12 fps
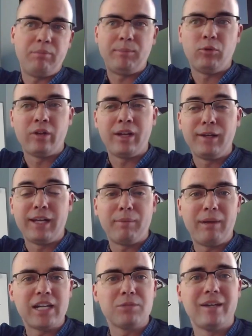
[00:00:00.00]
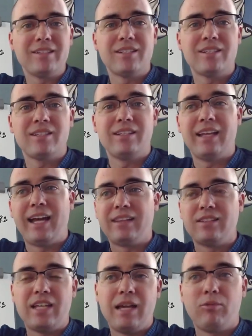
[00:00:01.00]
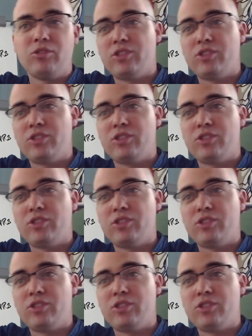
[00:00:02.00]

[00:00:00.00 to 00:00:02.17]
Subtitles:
people who can get back to my assistant at the table,